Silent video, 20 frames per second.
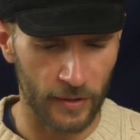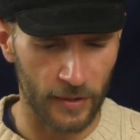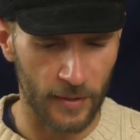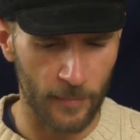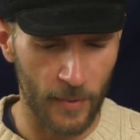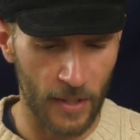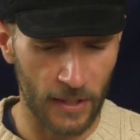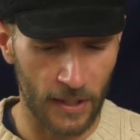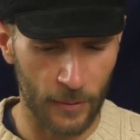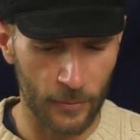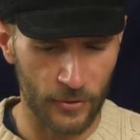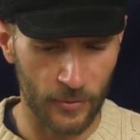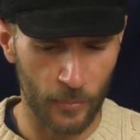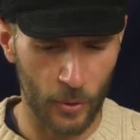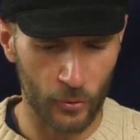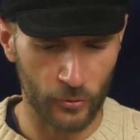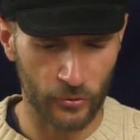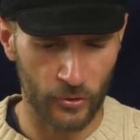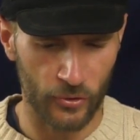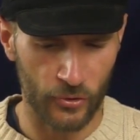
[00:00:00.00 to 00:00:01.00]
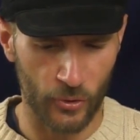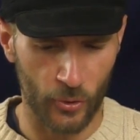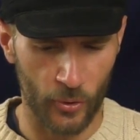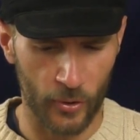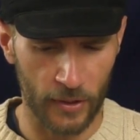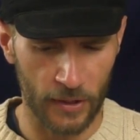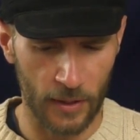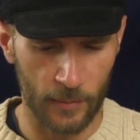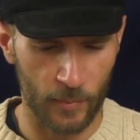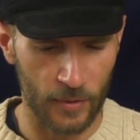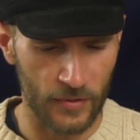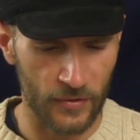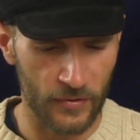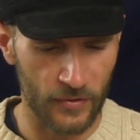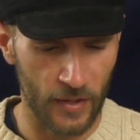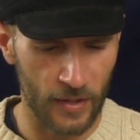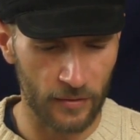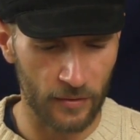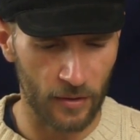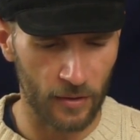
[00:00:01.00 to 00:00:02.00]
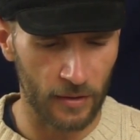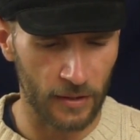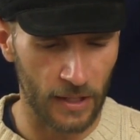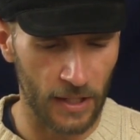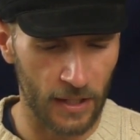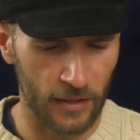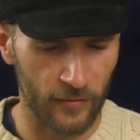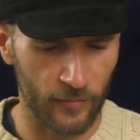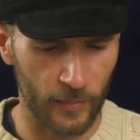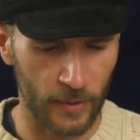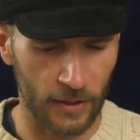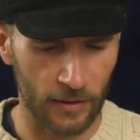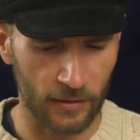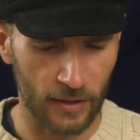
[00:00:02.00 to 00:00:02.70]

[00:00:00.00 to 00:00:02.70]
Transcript: and the men I was supposed to join had been sent on ahead of me.